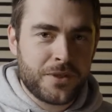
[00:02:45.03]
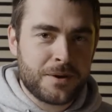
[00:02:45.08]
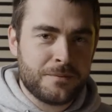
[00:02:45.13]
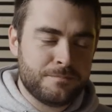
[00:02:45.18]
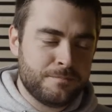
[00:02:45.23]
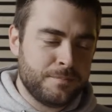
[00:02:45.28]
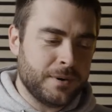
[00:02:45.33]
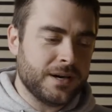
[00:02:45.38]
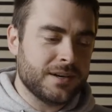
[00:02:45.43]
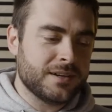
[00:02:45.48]

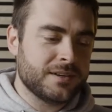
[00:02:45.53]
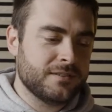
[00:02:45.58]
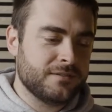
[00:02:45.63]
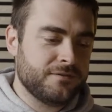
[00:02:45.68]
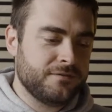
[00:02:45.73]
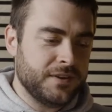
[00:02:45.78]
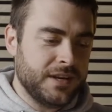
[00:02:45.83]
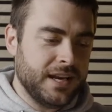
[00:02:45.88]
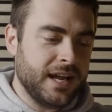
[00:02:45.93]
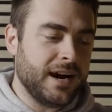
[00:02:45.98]
but
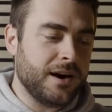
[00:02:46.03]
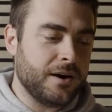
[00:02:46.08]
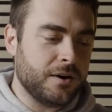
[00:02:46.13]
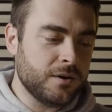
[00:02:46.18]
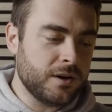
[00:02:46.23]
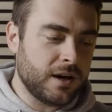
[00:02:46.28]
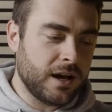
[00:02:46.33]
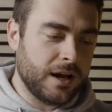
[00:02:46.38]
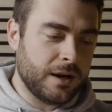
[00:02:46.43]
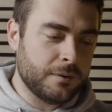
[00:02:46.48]
for
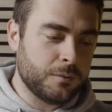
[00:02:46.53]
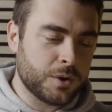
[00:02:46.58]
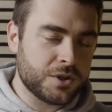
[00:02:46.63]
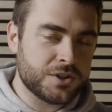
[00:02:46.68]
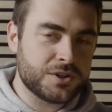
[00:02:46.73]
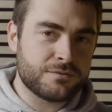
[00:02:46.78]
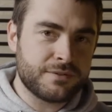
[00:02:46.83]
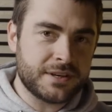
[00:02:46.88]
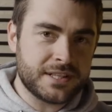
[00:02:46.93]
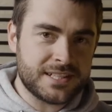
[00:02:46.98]
now, I want
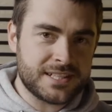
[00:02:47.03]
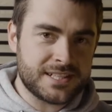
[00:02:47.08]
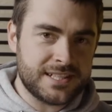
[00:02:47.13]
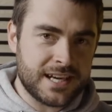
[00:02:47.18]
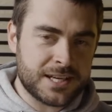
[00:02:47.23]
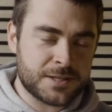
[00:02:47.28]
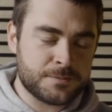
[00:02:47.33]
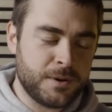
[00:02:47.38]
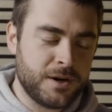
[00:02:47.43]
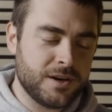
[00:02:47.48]
to read this
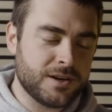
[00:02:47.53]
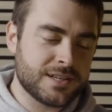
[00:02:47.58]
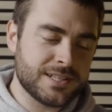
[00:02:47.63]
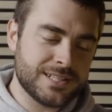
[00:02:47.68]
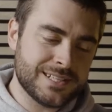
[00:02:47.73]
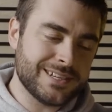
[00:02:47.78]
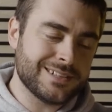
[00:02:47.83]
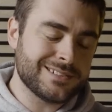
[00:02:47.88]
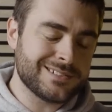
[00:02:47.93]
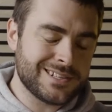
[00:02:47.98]
next part
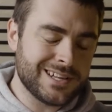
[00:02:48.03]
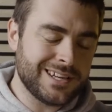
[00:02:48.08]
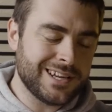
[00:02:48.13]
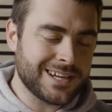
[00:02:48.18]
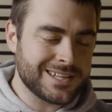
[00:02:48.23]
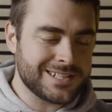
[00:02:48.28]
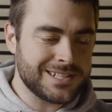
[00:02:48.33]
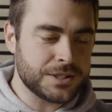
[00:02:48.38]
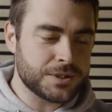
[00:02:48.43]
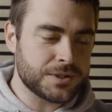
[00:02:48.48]
because it's a
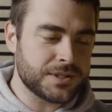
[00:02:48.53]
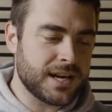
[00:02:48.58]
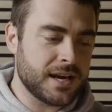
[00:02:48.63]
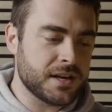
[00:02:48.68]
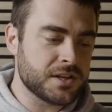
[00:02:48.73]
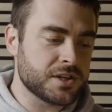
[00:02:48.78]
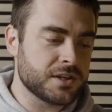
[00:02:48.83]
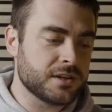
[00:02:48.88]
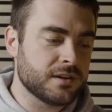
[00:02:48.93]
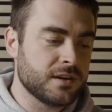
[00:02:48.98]
nice little
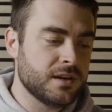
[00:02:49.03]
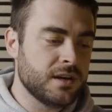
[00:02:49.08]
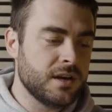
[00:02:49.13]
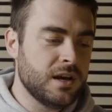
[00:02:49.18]
tangent.